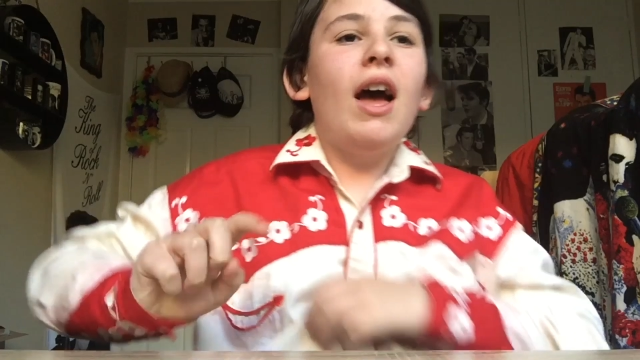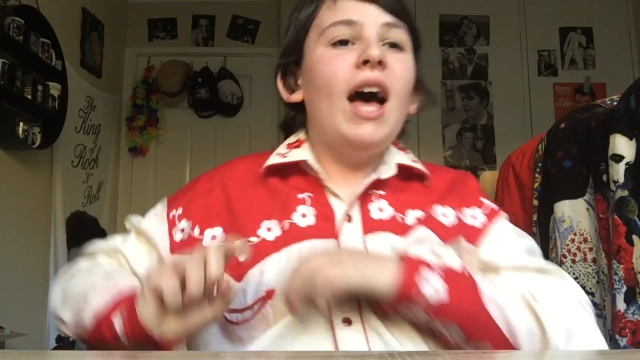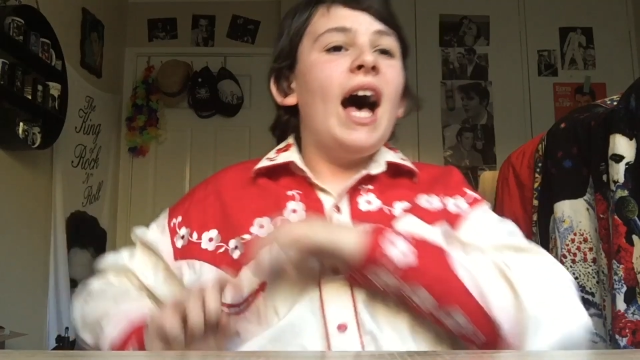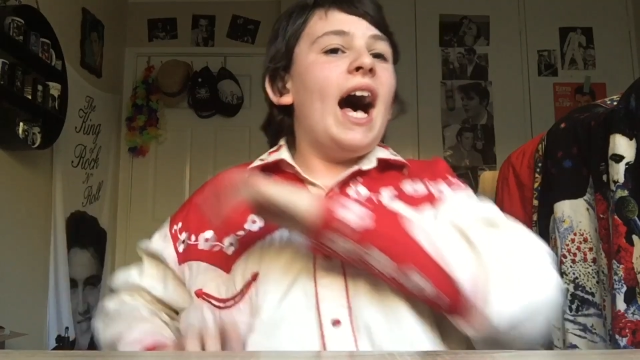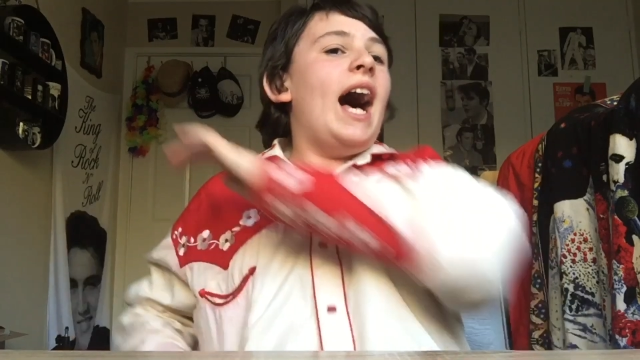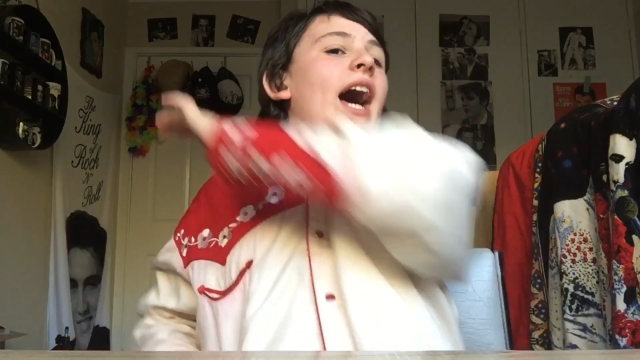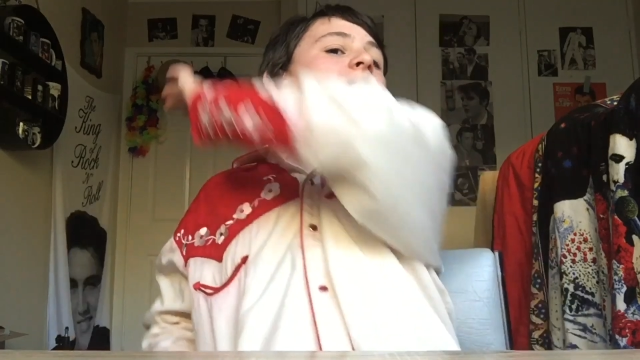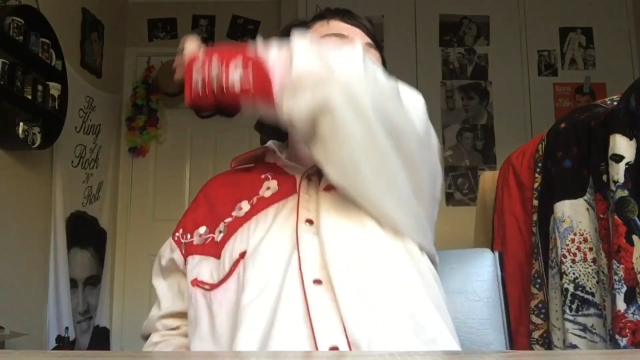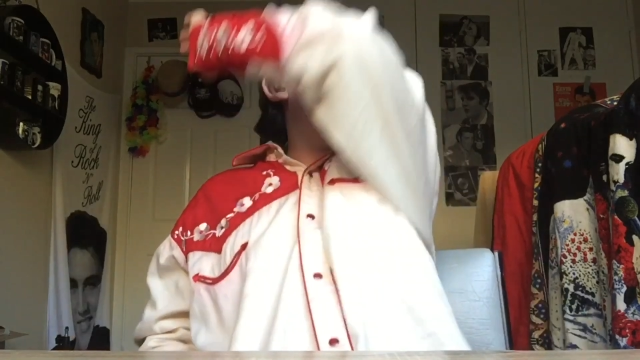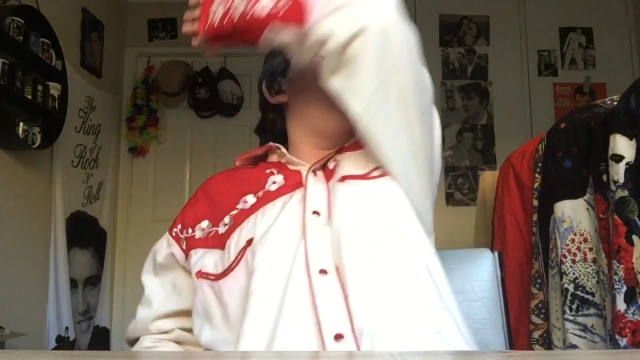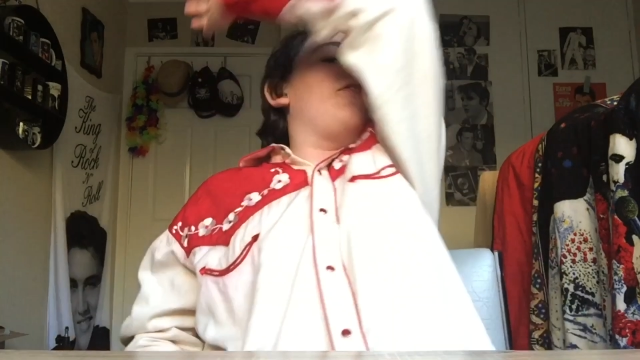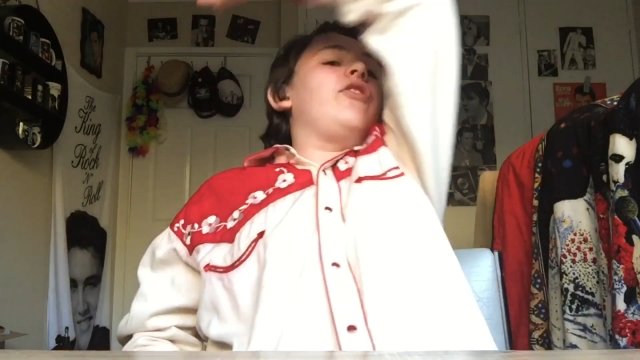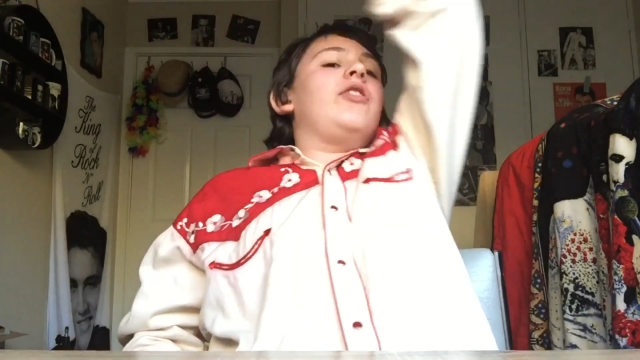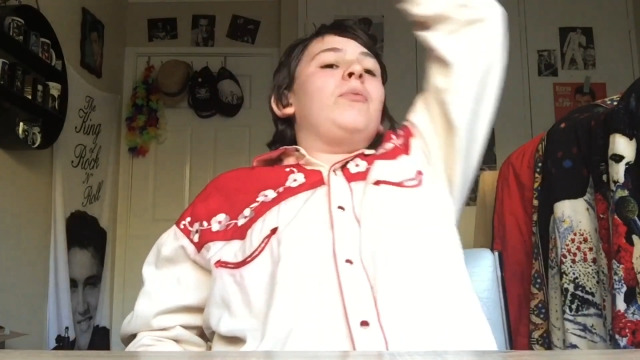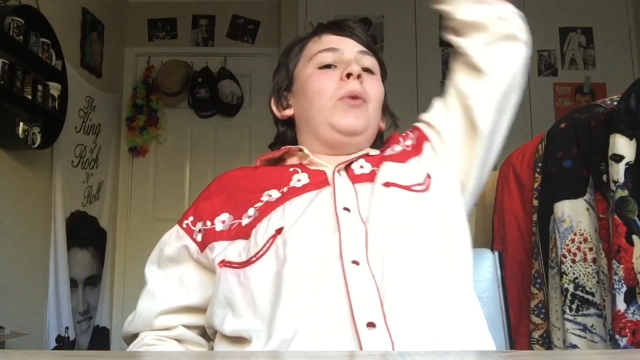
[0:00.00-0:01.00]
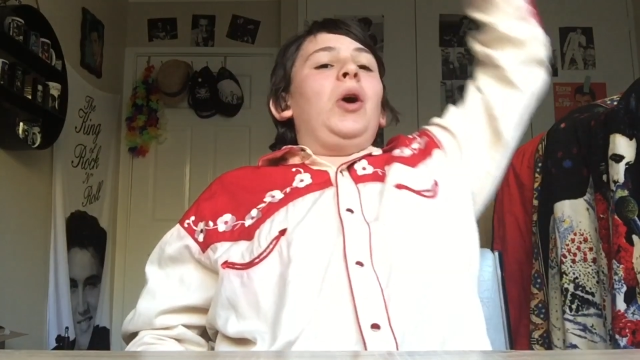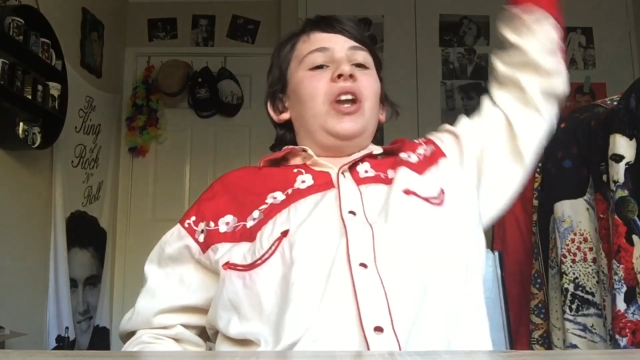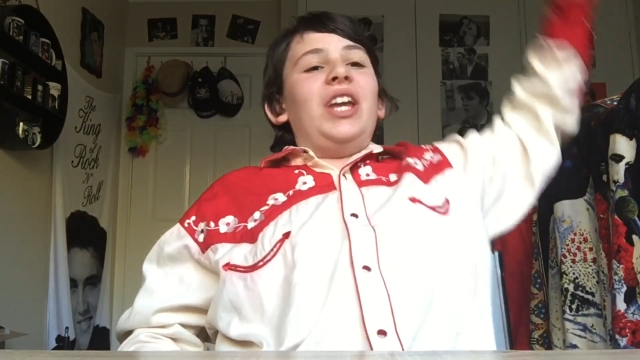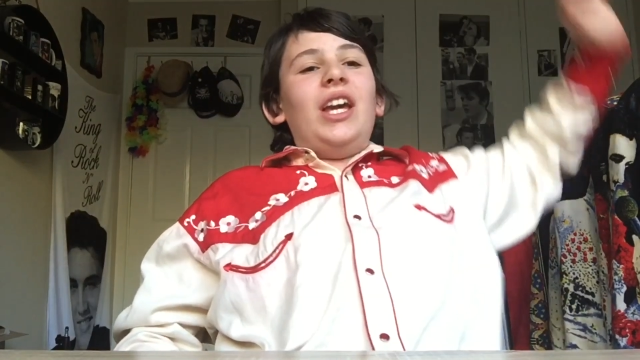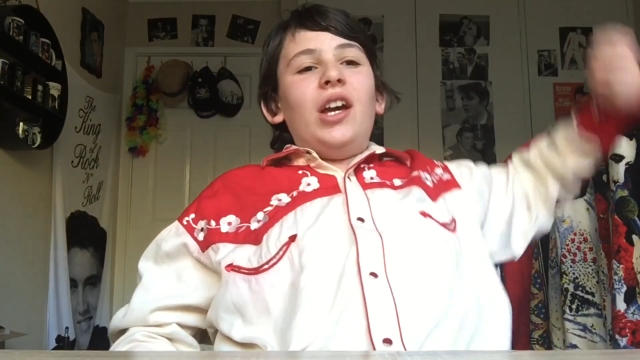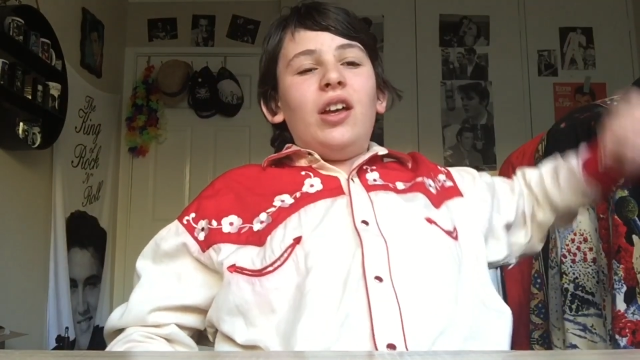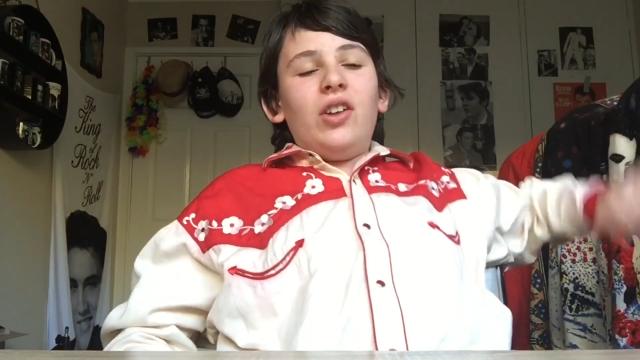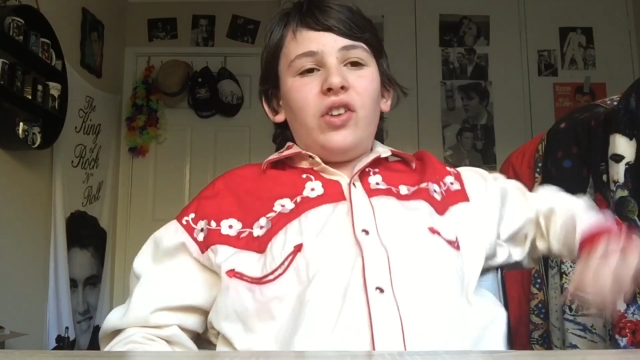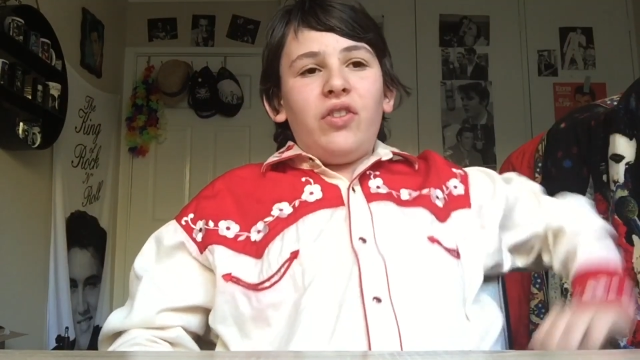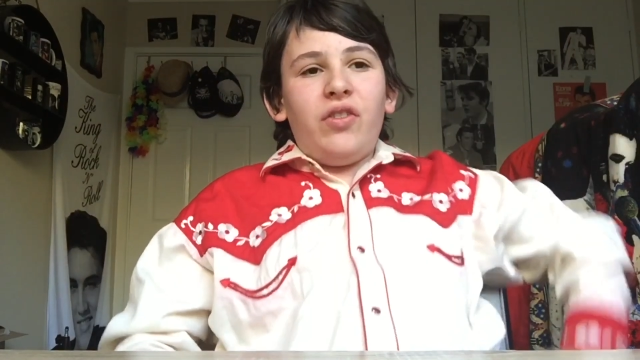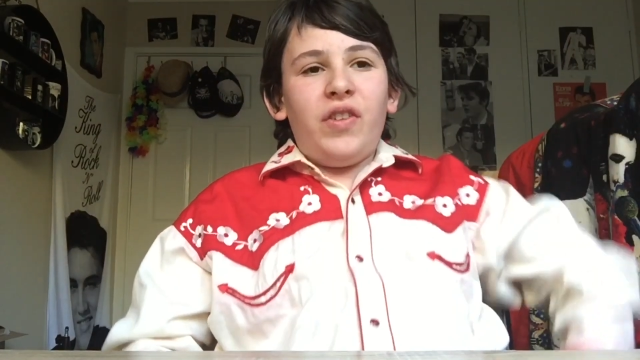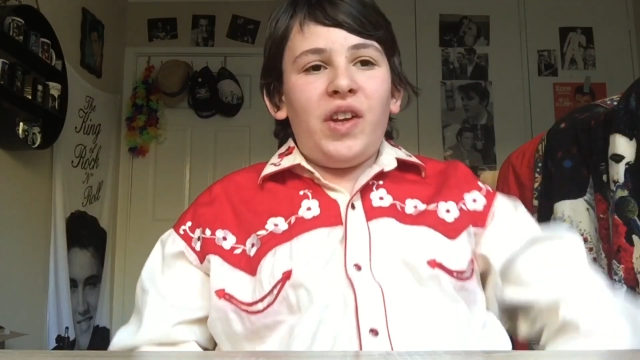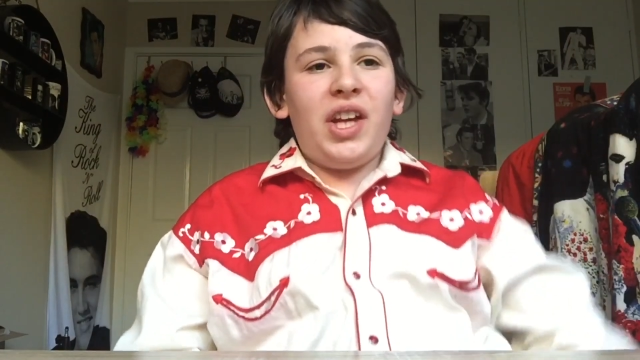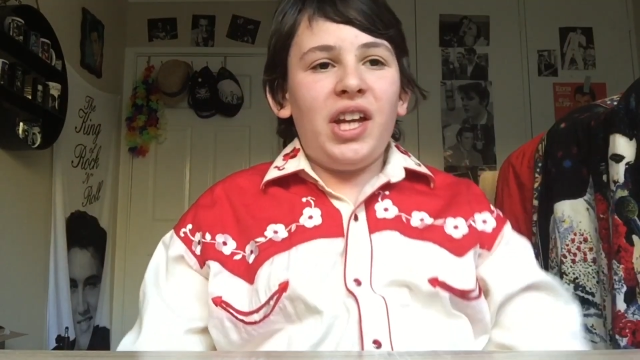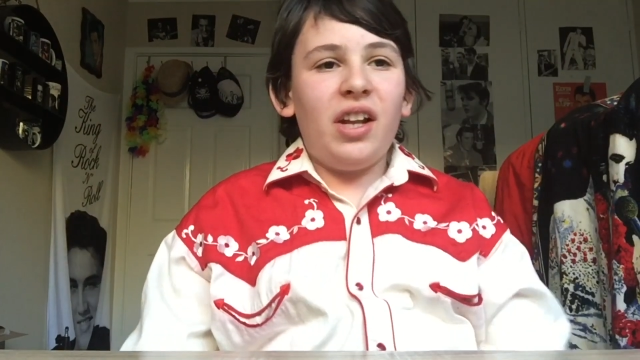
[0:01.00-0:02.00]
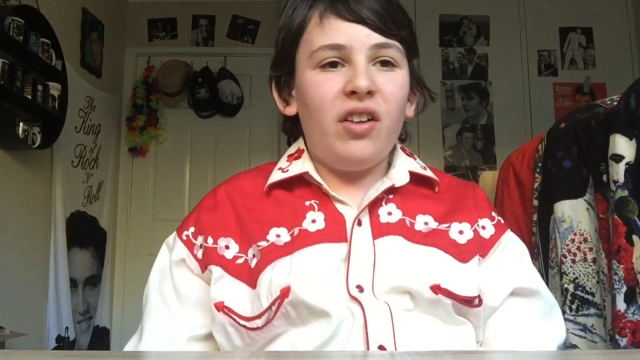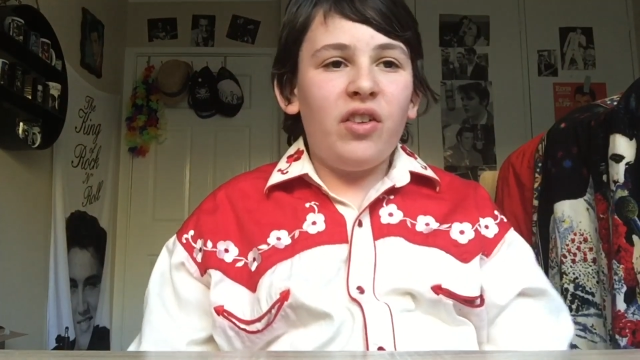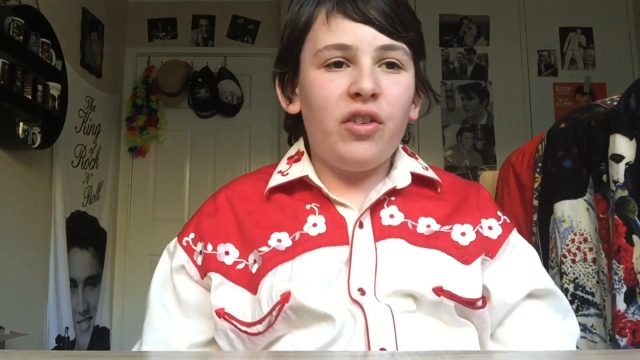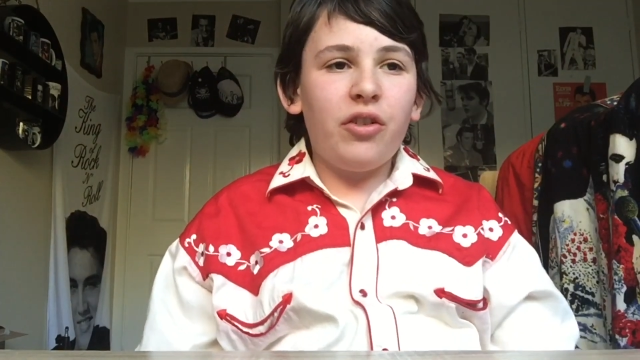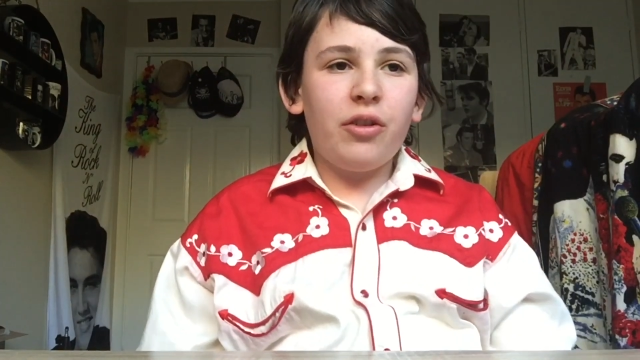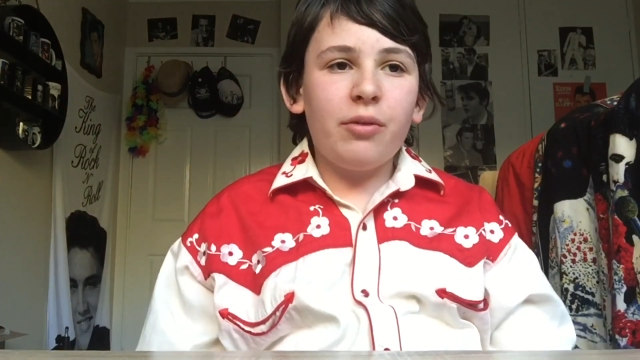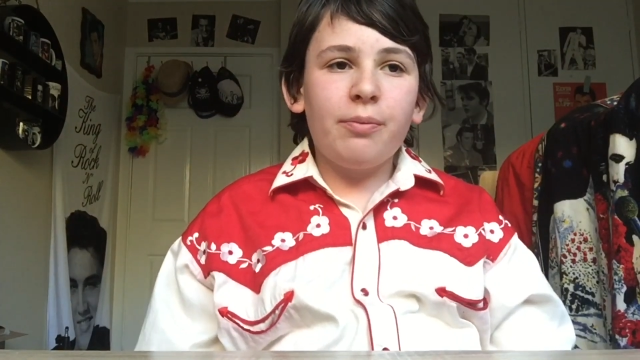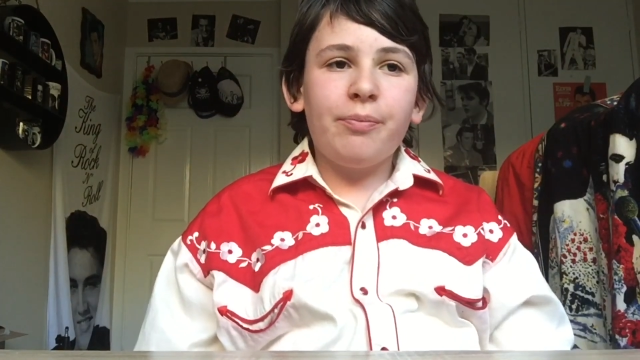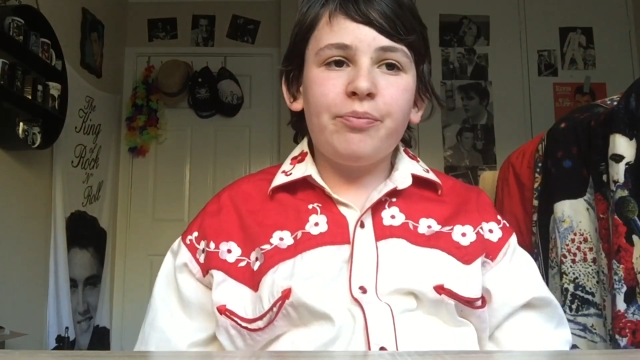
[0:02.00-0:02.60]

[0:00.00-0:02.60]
Hi everybody, it's Vince.